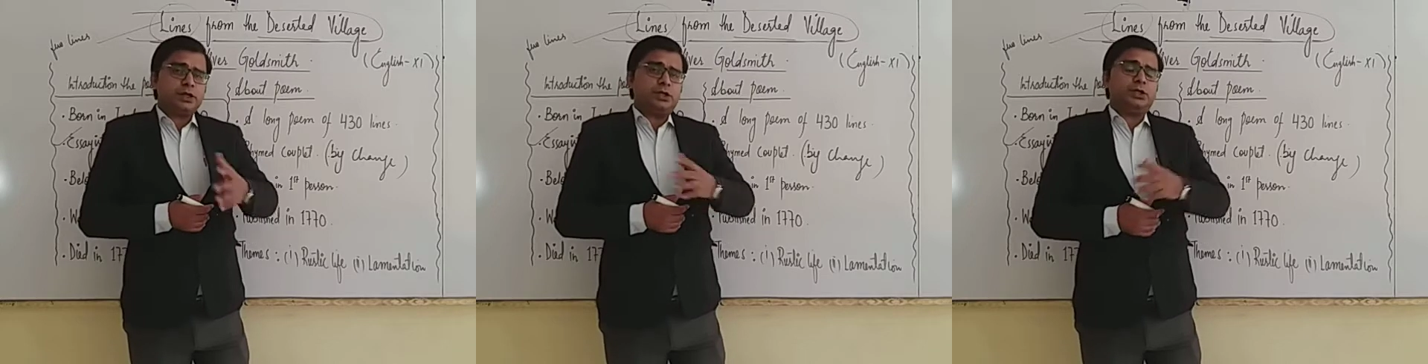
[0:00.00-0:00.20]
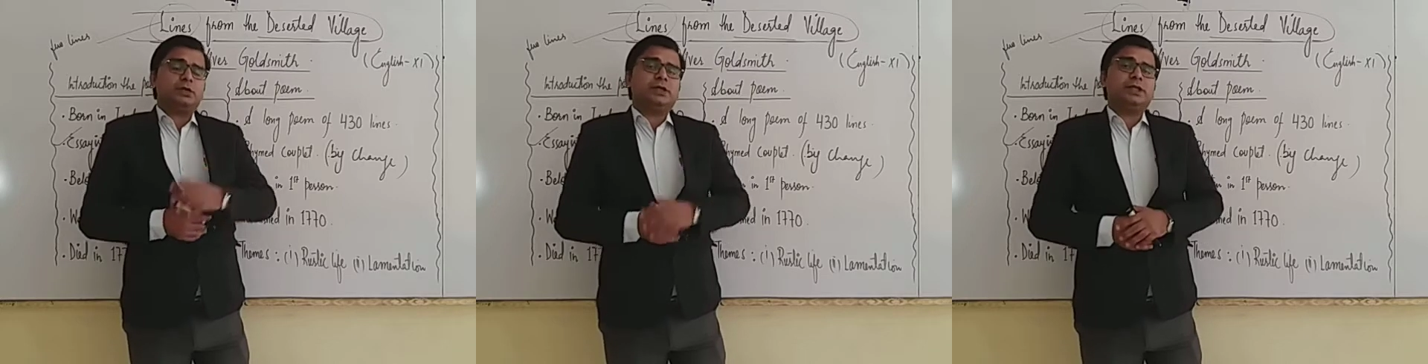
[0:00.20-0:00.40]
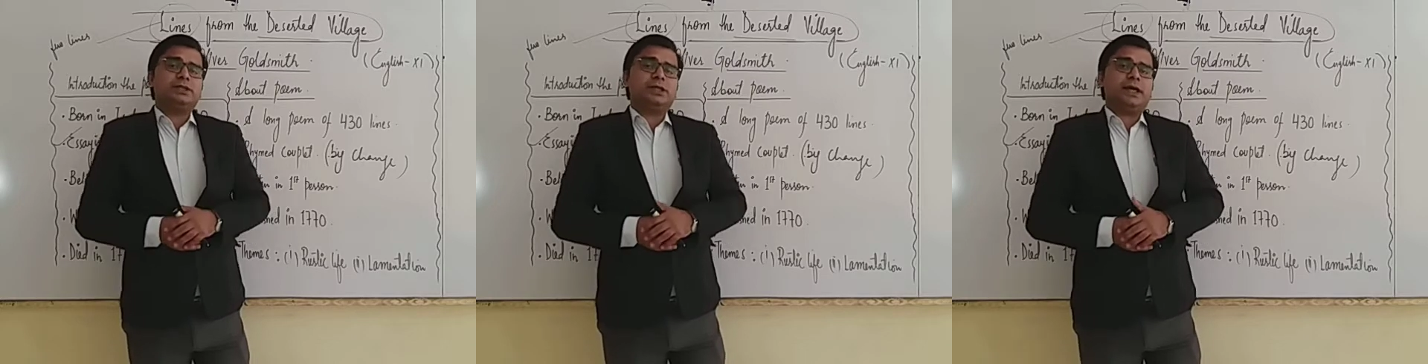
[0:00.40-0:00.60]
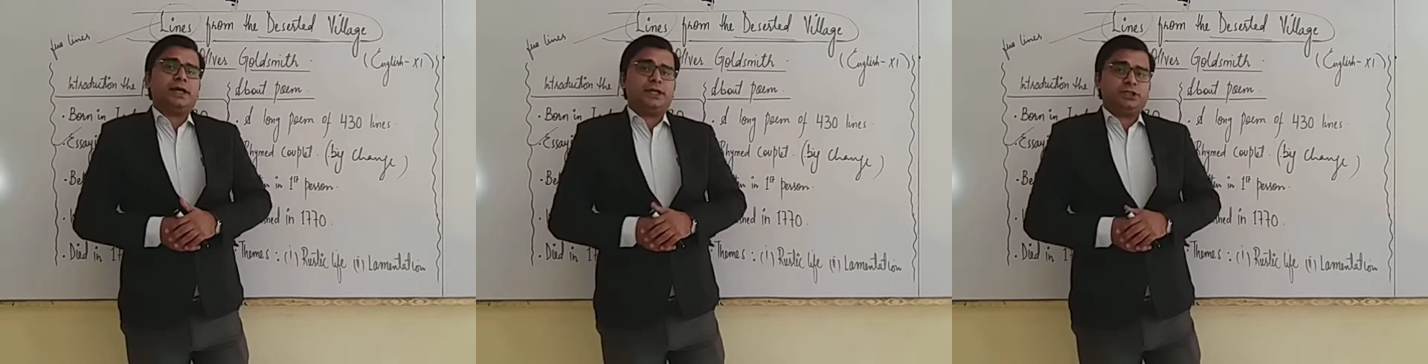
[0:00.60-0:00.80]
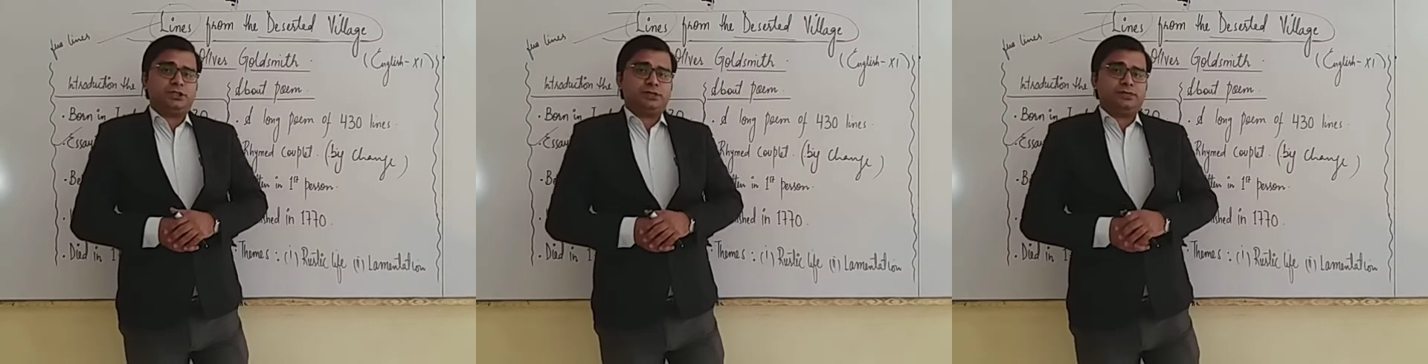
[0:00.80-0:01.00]
during the
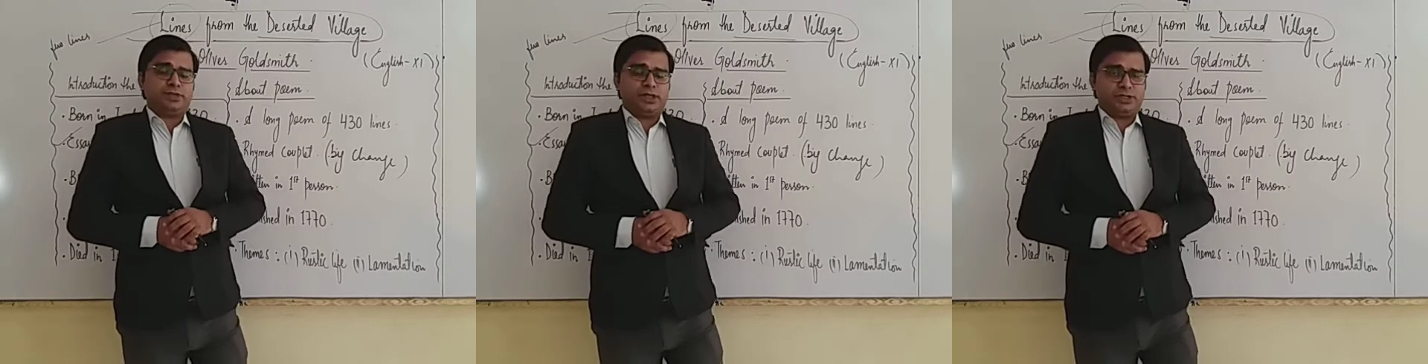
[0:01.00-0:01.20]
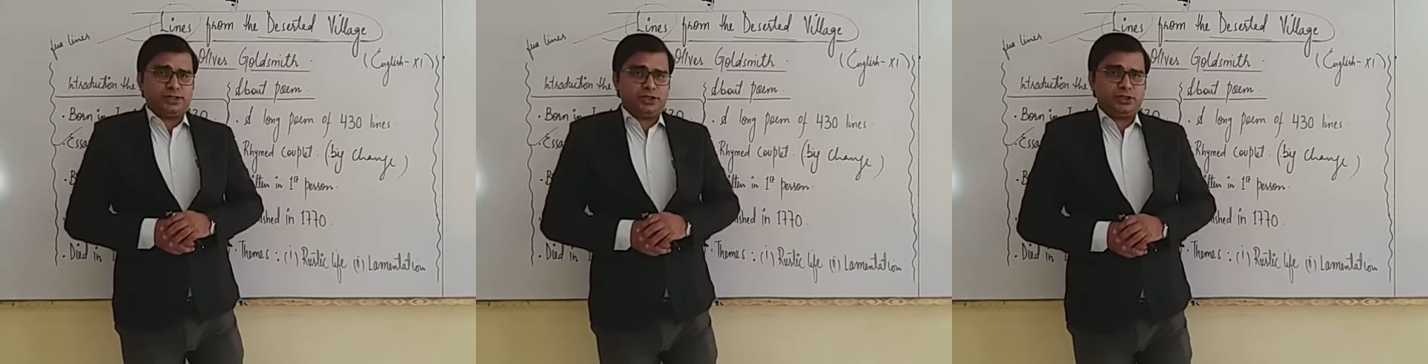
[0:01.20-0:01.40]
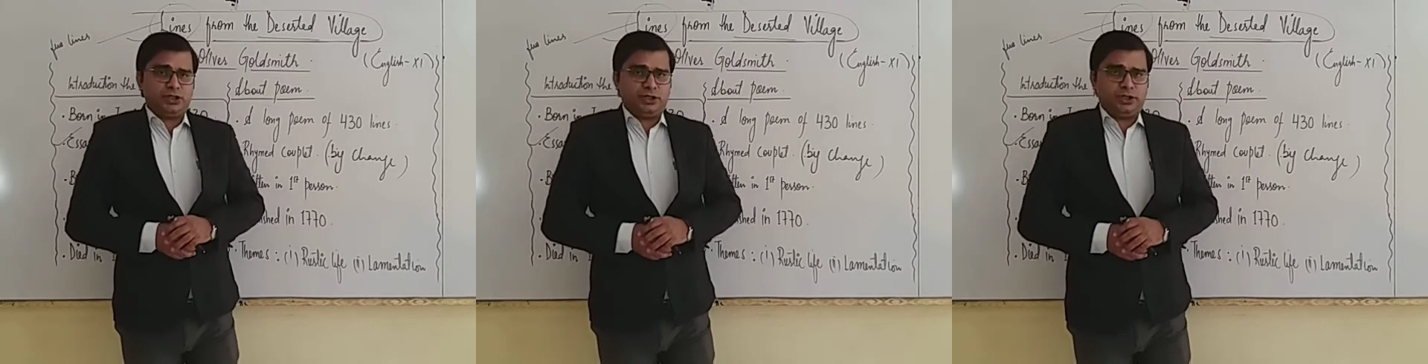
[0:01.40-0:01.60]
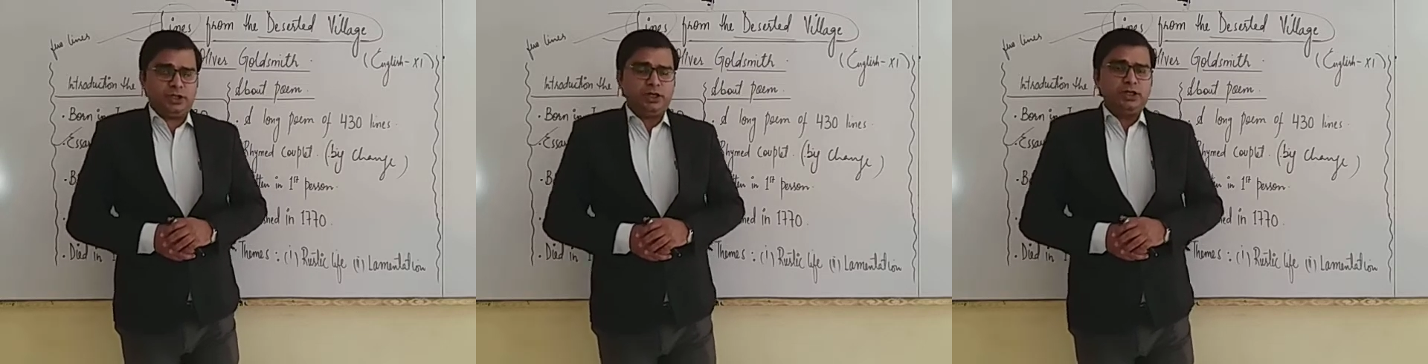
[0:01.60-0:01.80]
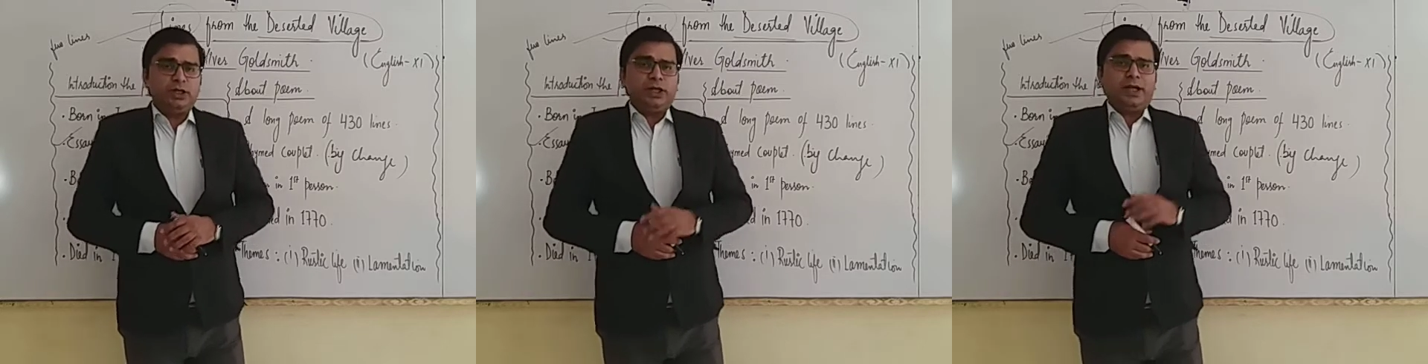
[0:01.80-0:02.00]
age of transition,
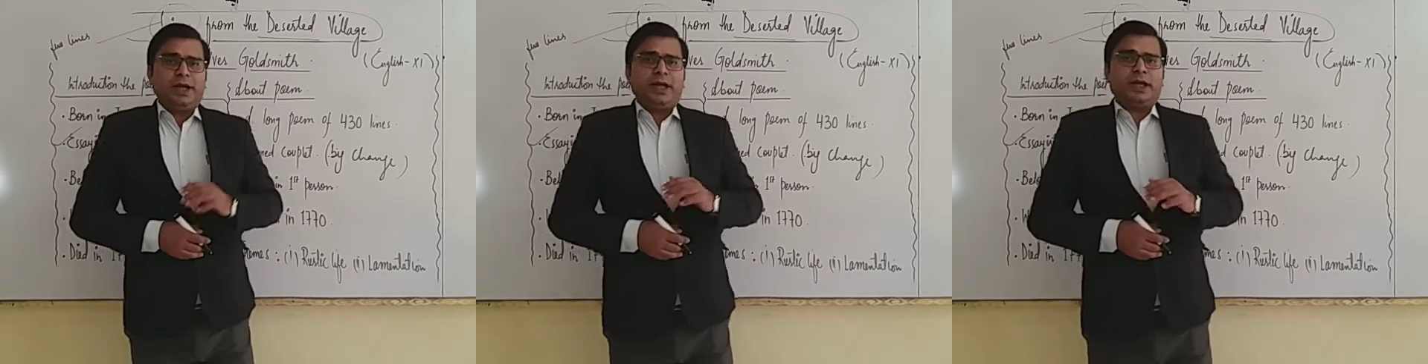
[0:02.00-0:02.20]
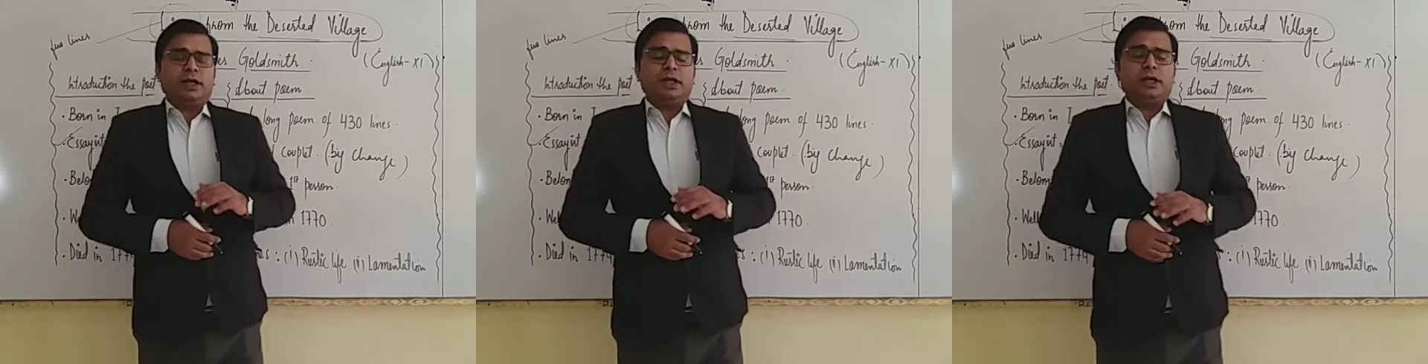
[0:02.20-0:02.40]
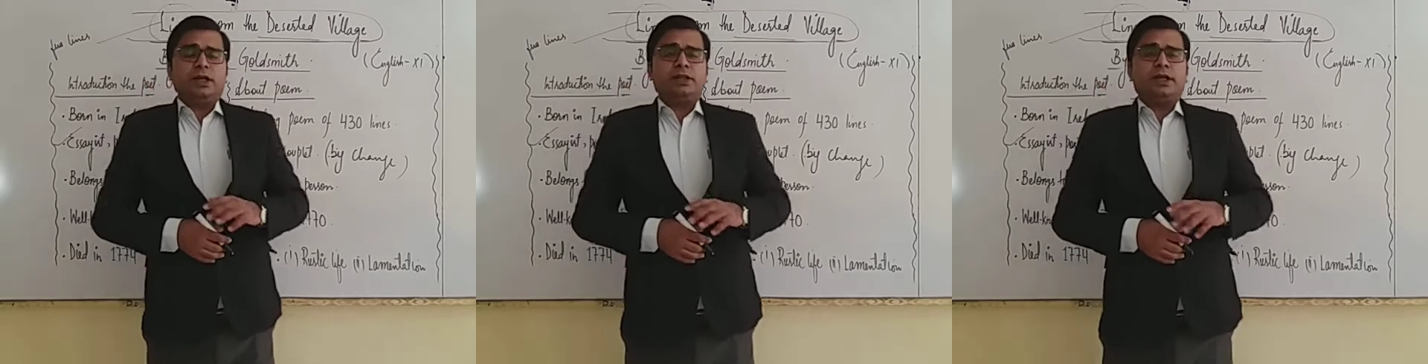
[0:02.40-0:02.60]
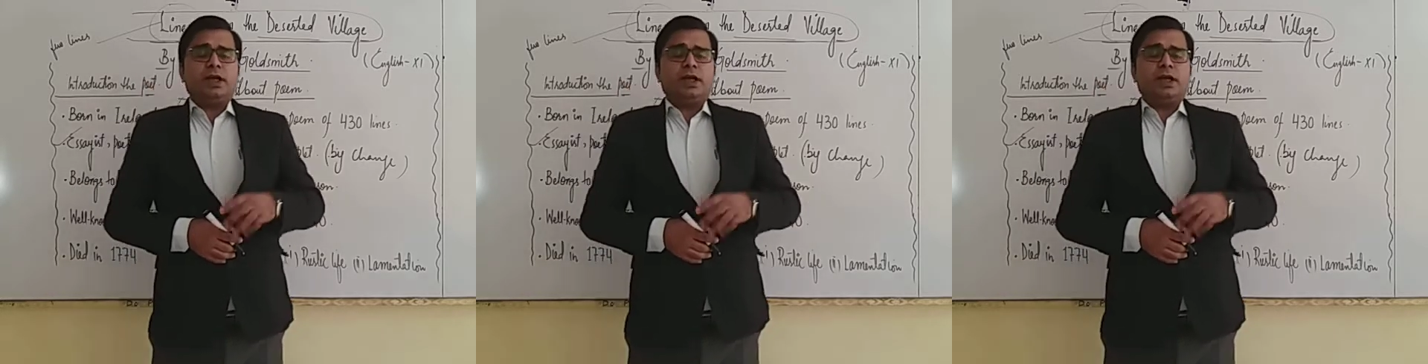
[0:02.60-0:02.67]
and